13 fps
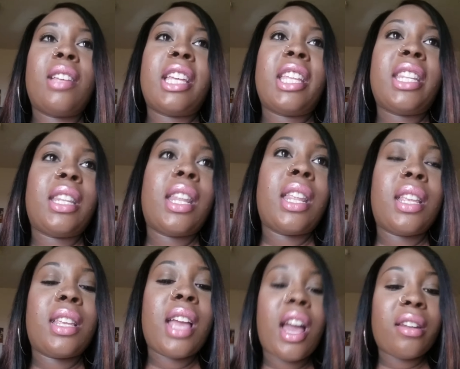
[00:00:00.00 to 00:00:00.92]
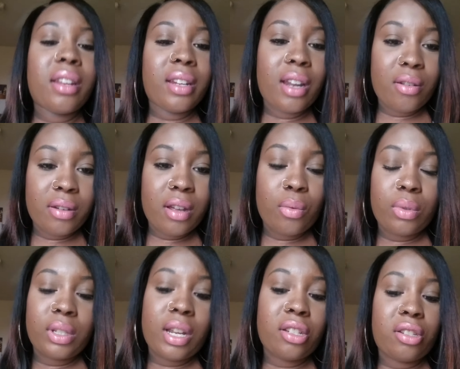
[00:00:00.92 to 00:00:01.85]
And y'all that don't know,
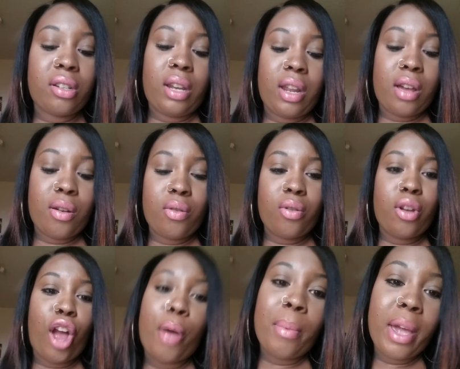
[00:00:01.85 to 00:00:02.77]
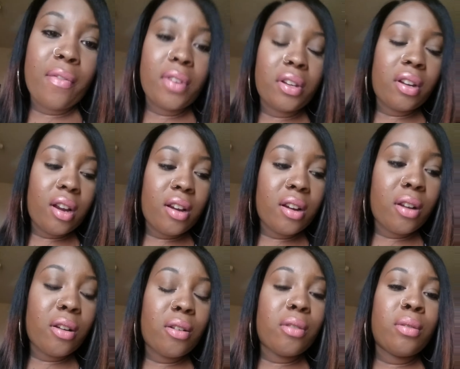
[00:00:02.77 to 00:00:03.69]
which y'all should know, I'm having a
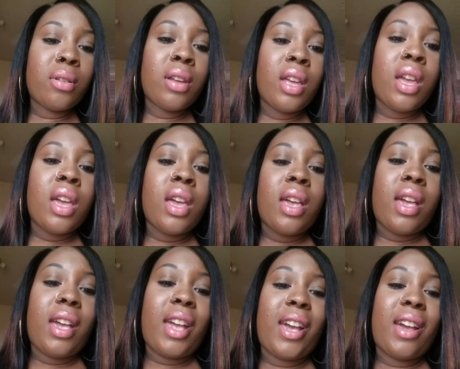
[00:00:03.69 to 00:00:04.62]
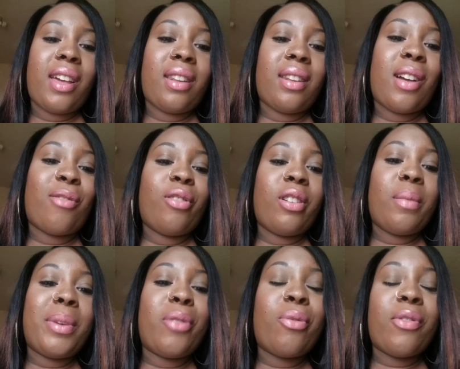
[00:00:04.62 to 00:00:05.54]
girl, and I
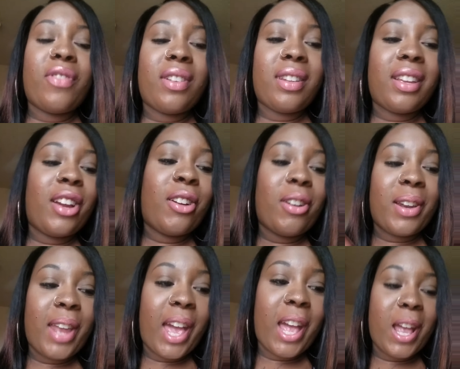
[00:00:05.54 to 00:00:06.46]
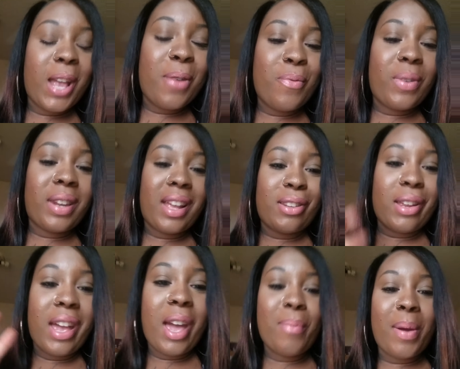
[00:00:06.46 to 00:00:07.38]
will be revealing her name when I
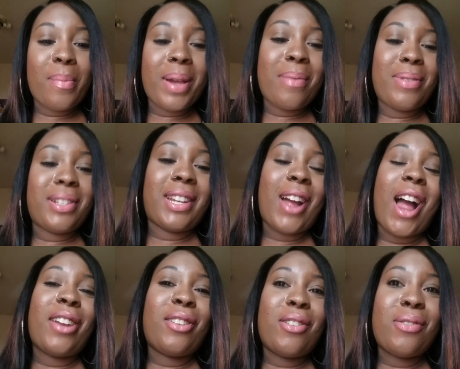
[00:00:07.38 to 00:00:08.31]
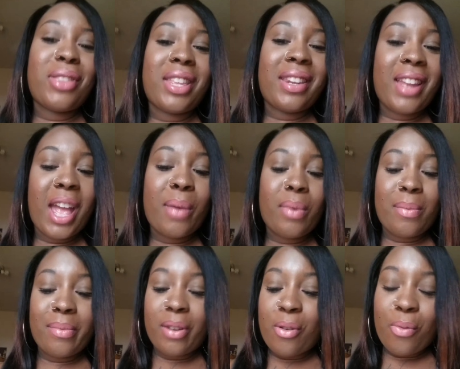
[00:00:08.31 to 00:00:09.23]
have my baby. I know the name, but
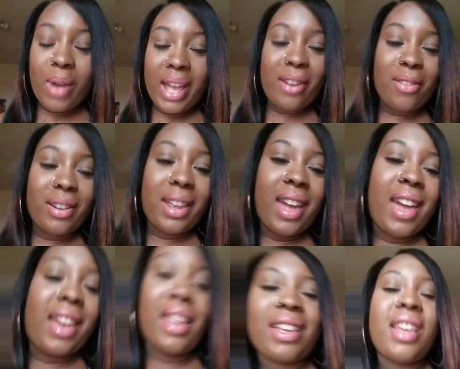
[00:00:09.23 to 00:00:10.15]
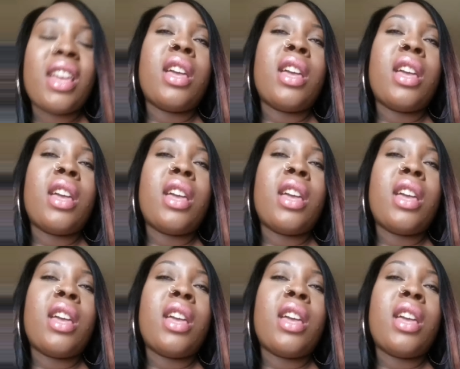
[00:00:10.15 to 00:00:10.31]
I'm gonna wait on that.